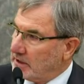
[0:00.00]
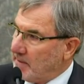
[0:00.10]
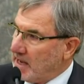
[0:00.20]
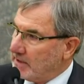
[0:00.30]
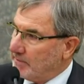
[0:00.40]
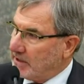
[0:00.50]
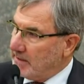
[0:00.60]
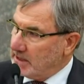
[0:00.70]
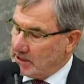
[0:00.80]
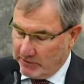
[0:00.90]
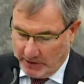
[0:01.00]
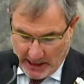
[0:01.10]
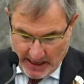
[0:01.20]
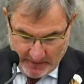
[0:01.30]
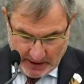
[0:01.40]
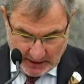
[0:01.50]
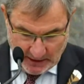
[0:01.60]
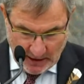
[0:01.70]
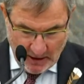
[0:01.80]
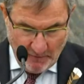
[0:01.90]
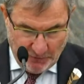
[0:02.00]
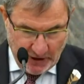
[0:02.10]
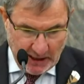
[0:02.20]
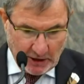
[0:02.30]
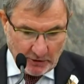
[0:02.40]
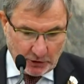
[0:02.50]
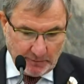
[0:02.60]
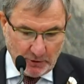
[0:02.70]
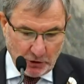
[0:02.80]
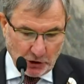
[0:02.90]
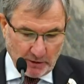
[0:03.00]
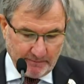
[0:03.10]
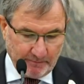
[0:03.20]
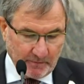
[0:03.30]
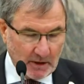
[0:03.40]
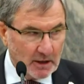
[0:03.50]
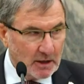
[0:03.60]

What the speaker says: Department of Prime Minister and Cabinet for their contribution.